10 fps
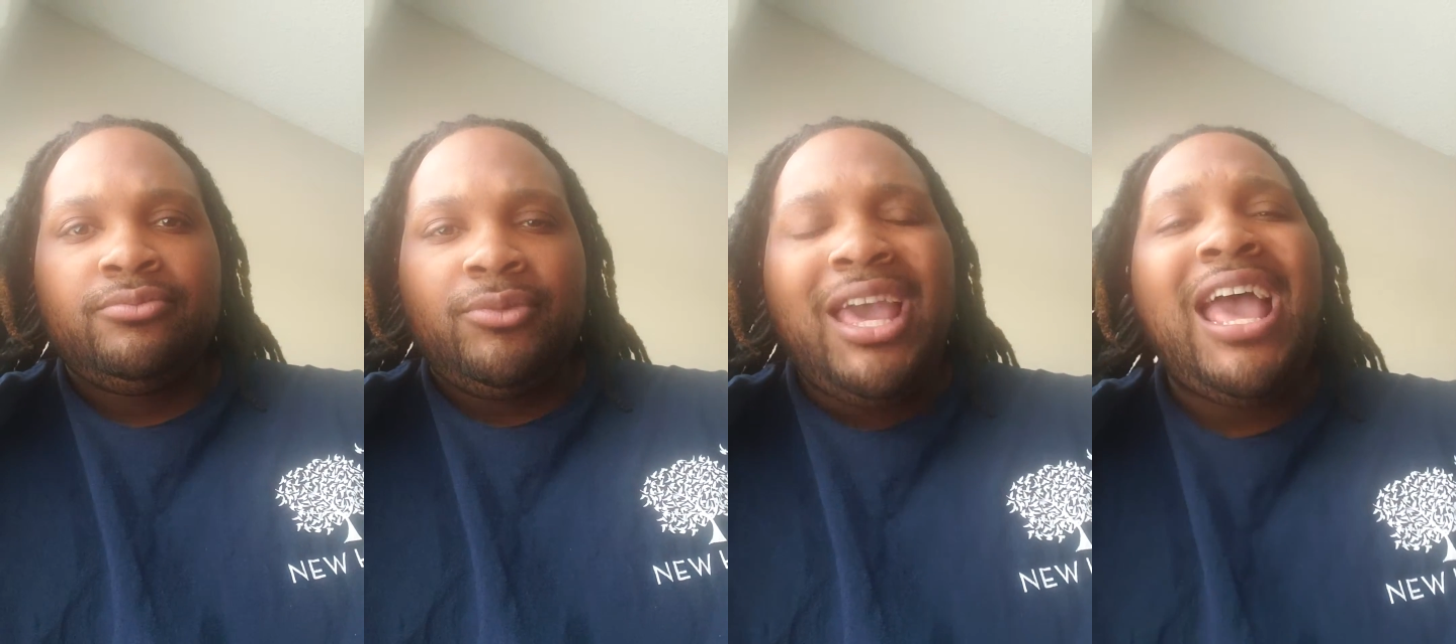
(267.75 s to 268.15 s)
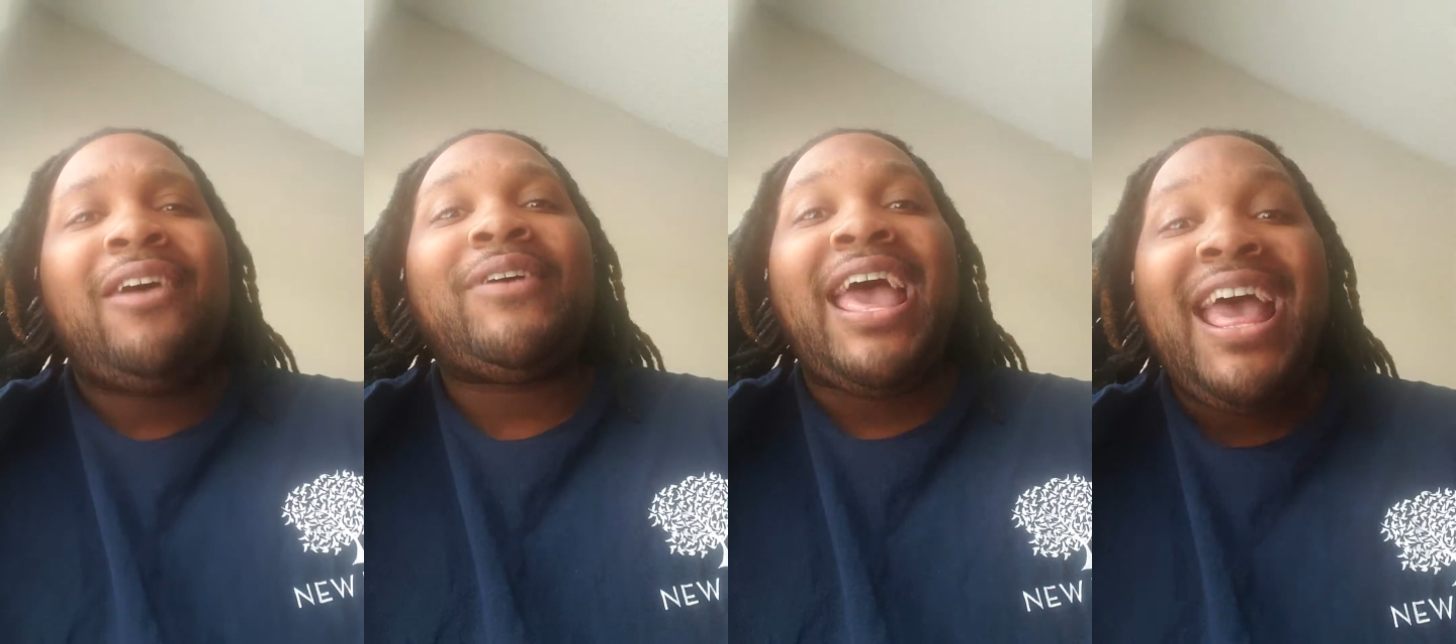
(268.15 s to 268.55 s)
they
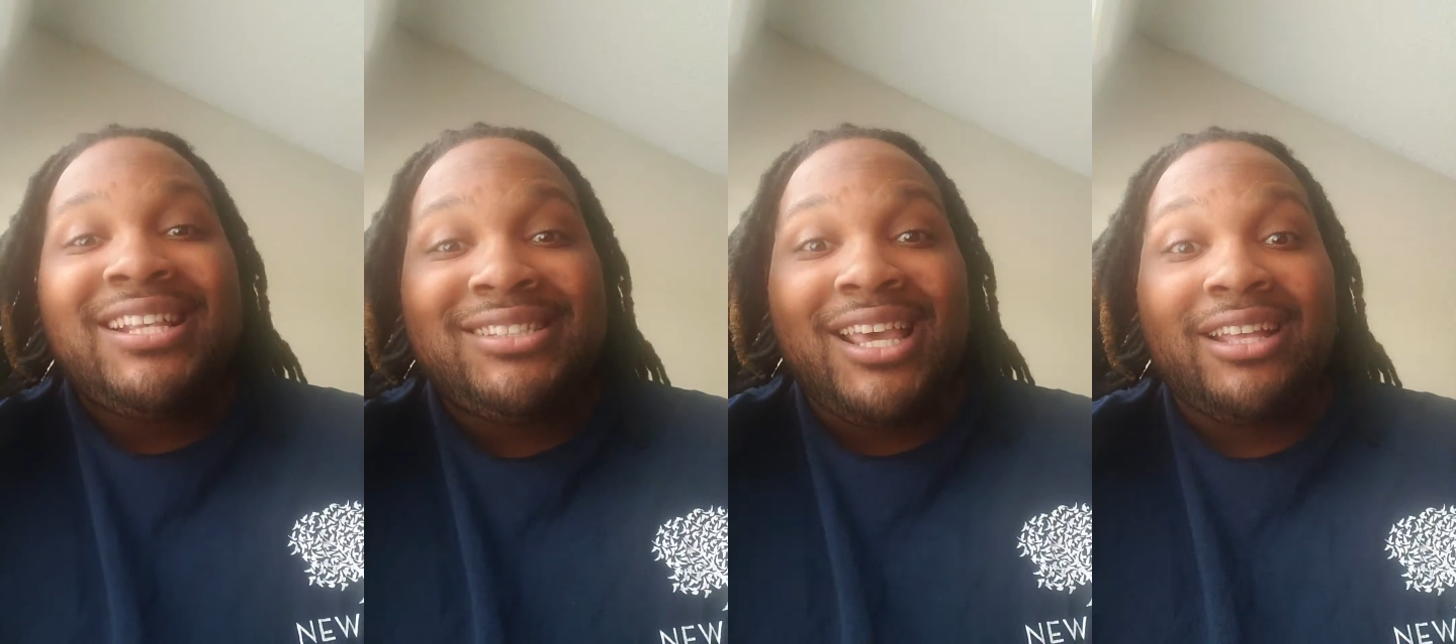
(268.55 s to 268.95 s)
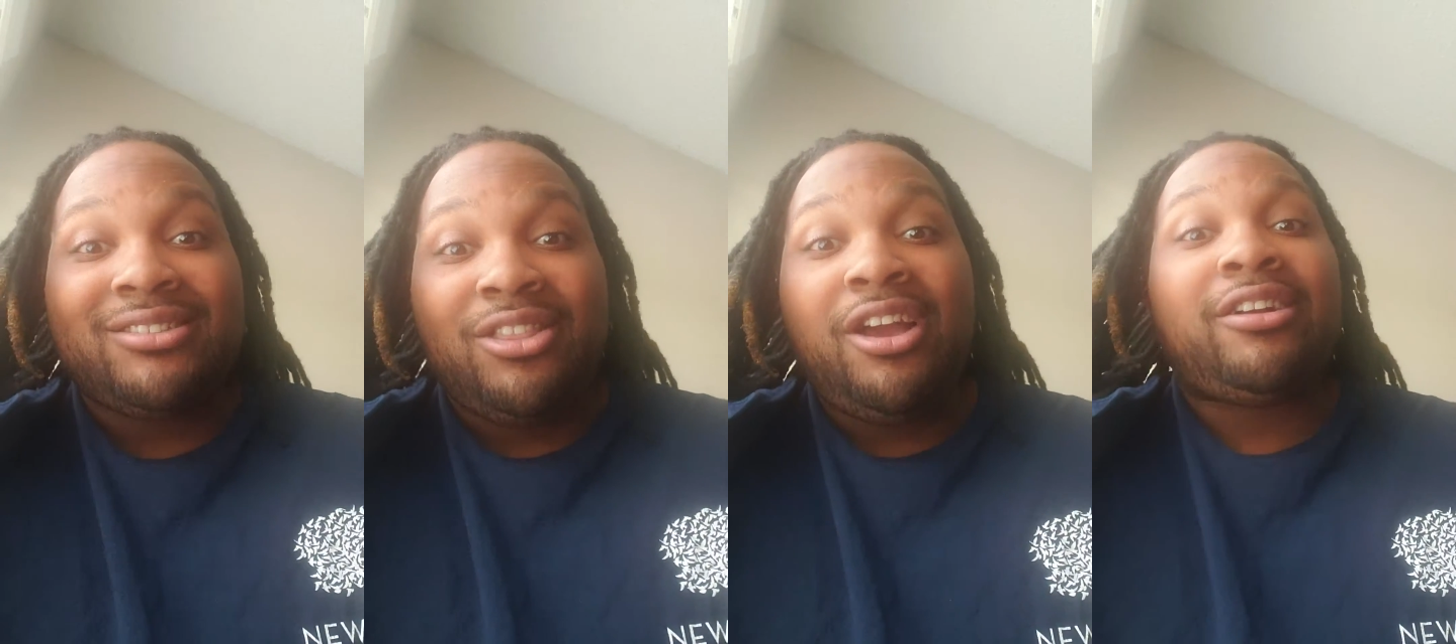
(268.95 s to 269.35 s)
have
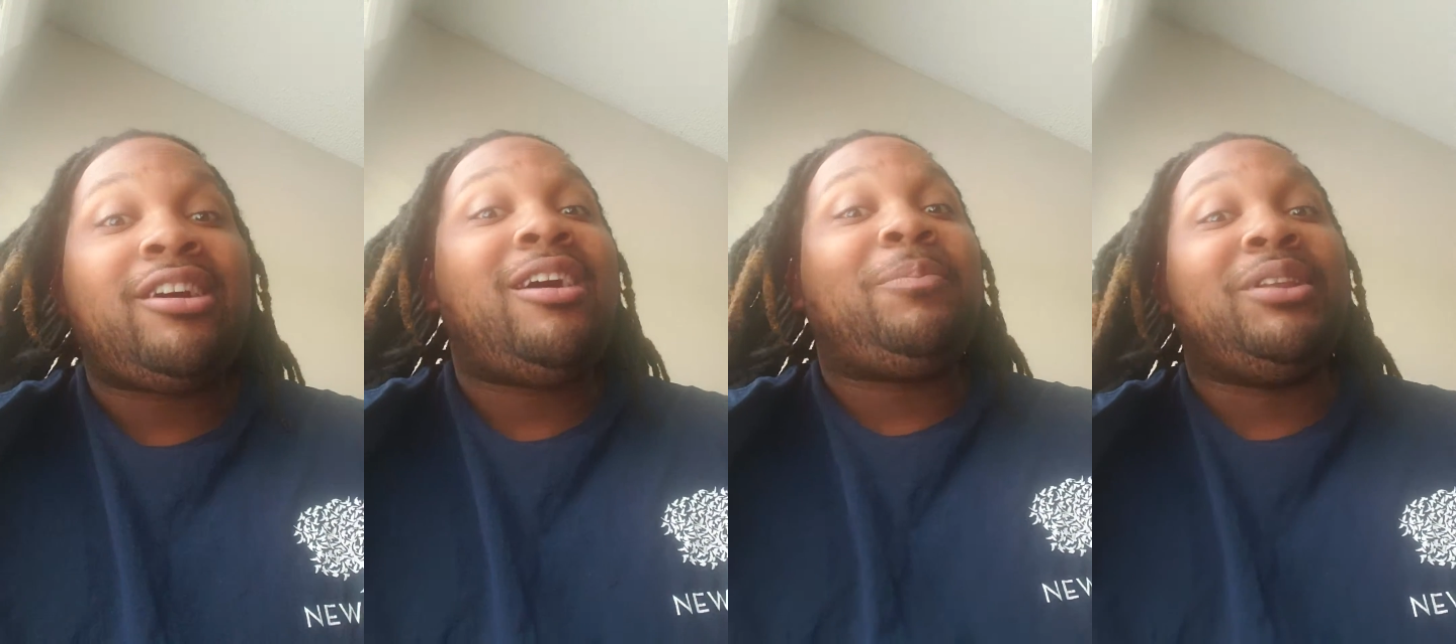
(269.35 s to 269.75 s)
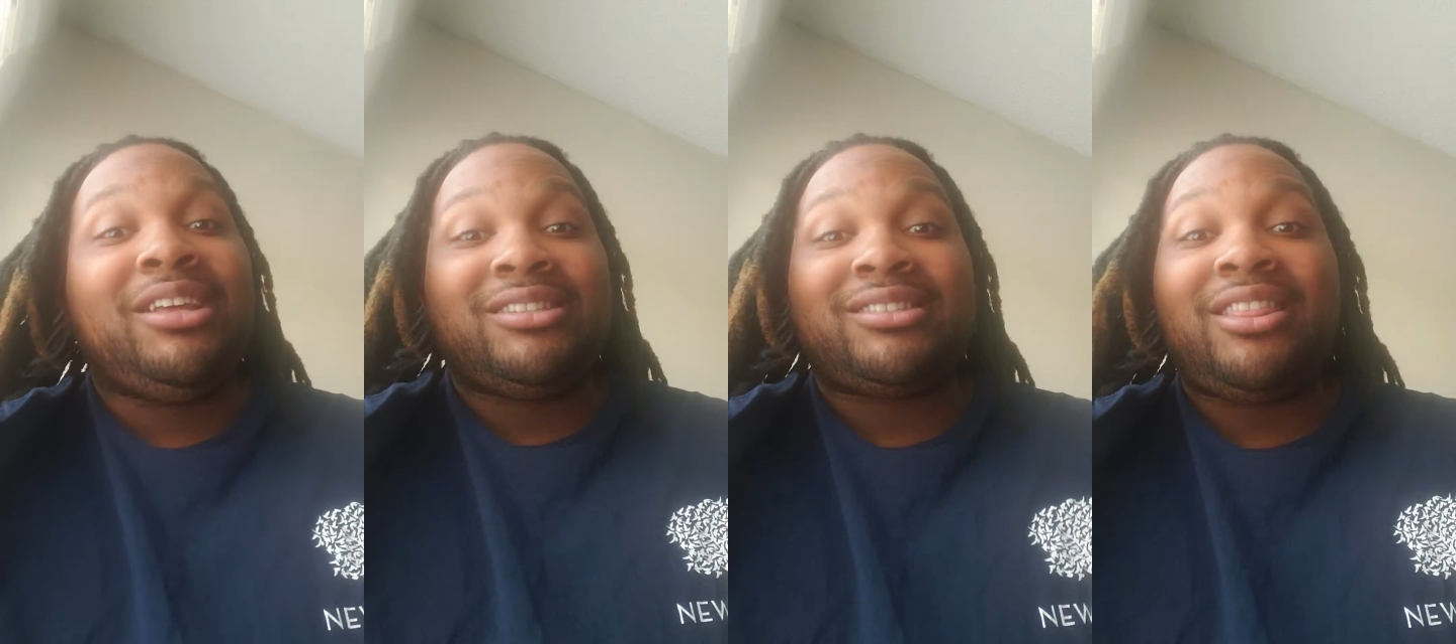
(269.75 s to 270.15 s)
assets. They're
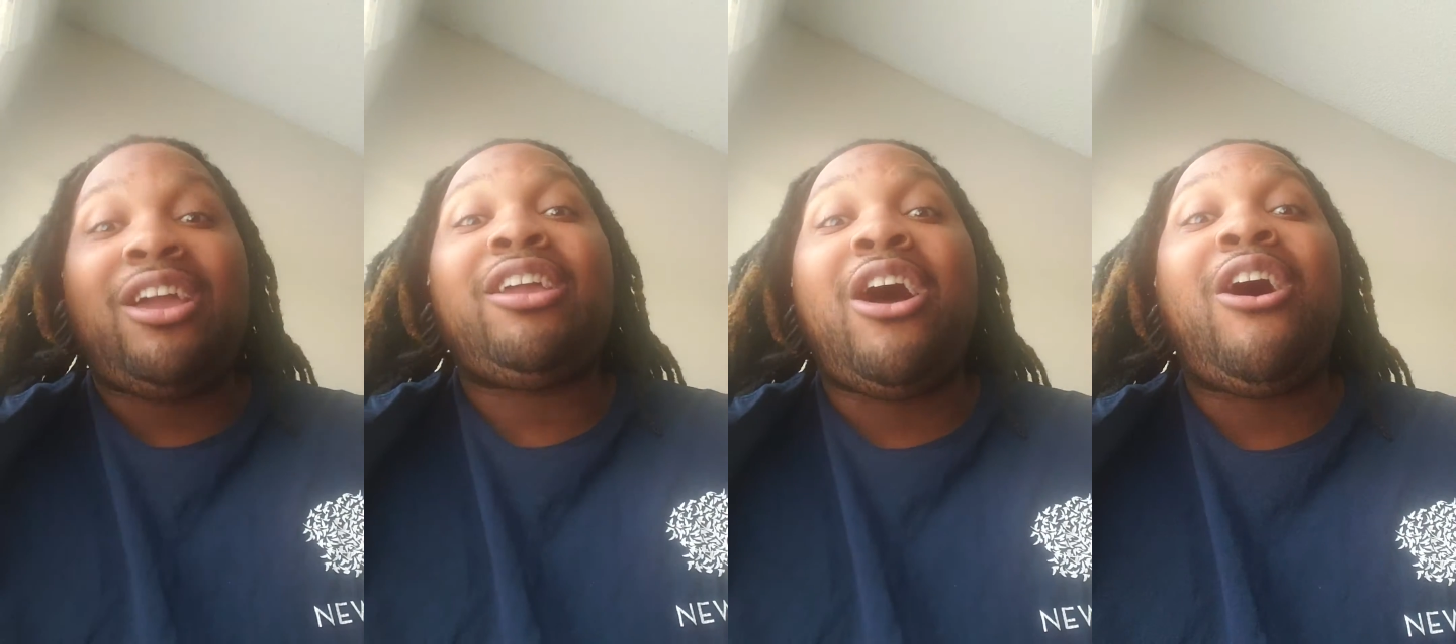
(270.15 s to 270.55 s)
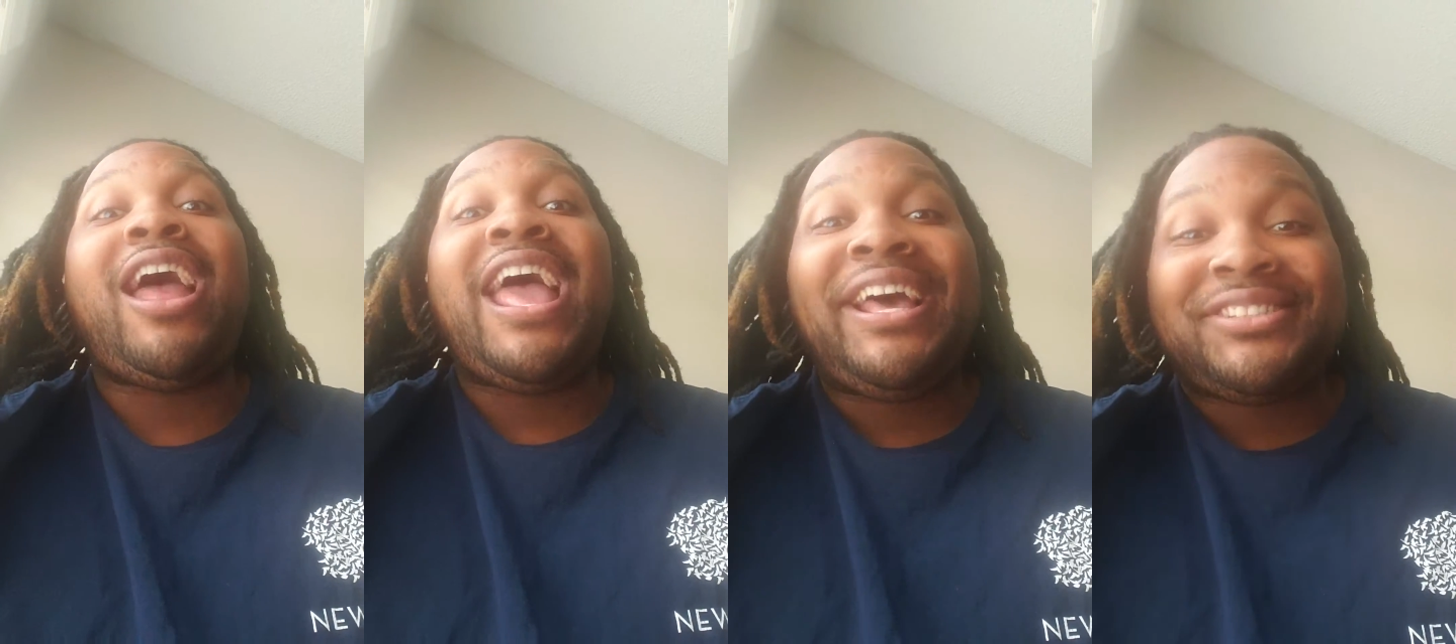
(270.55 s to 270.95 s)
companies. They are
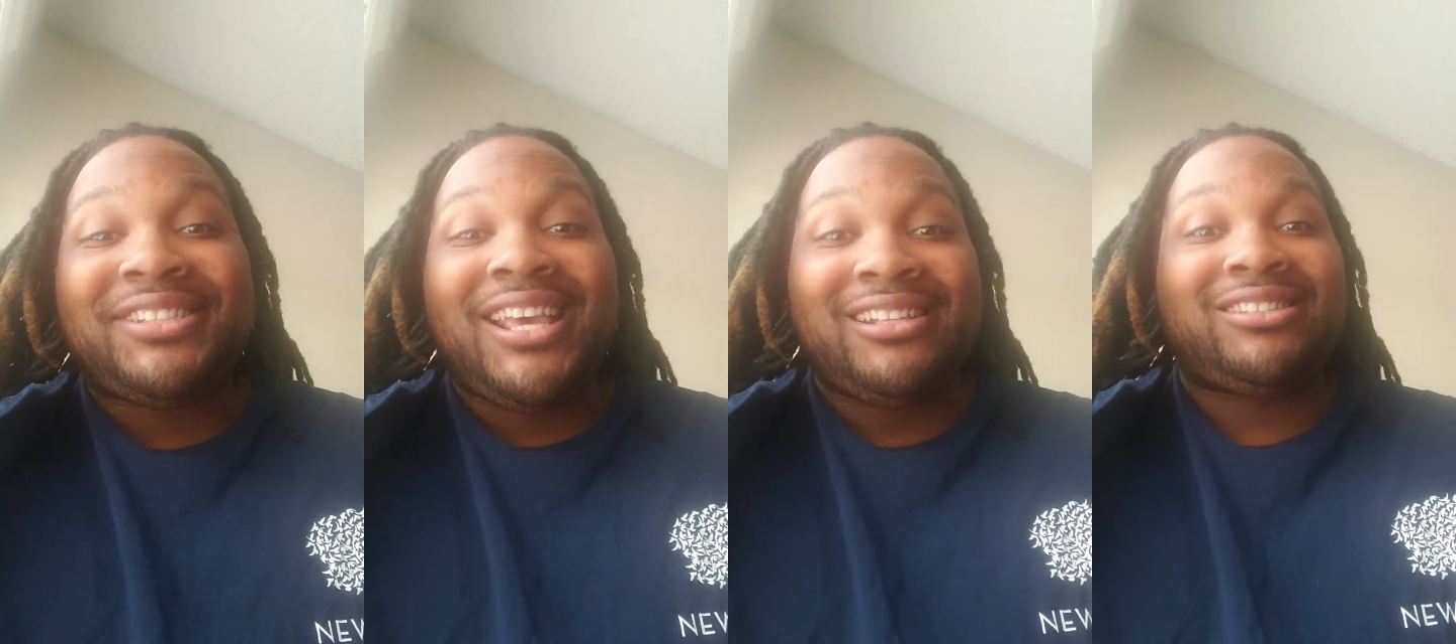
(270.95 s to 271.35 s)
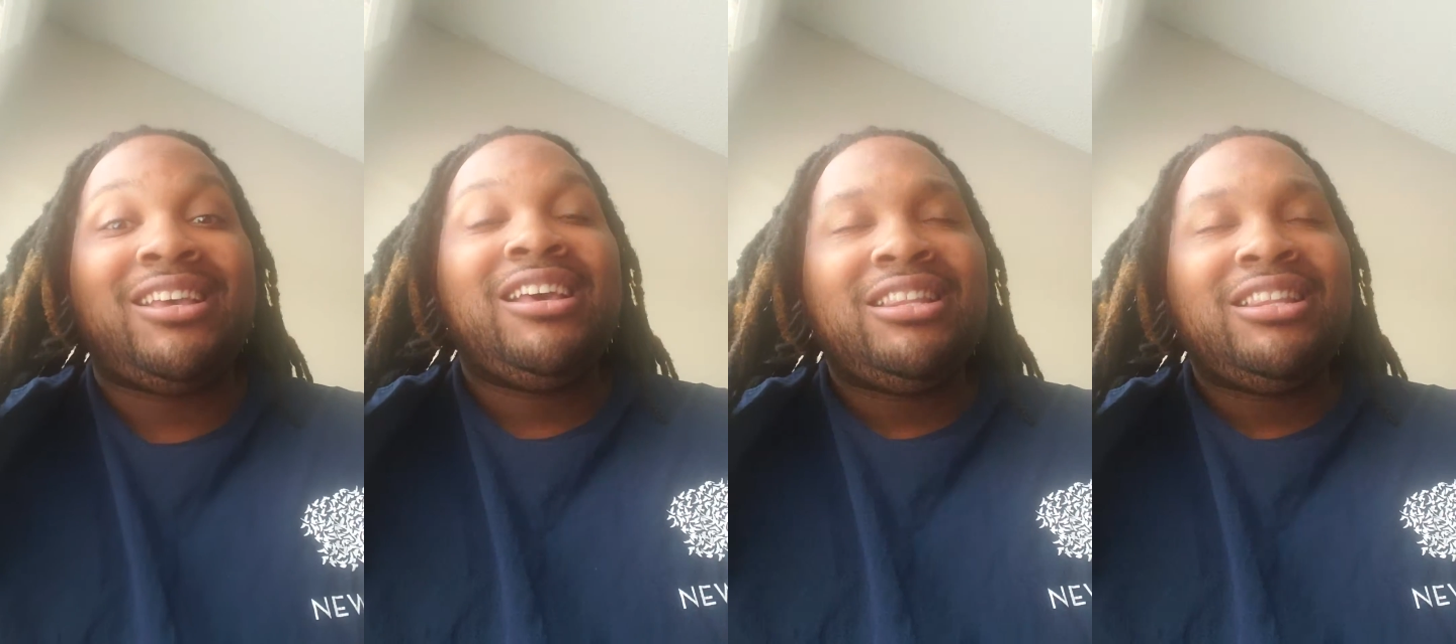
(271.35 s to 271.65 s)
assets.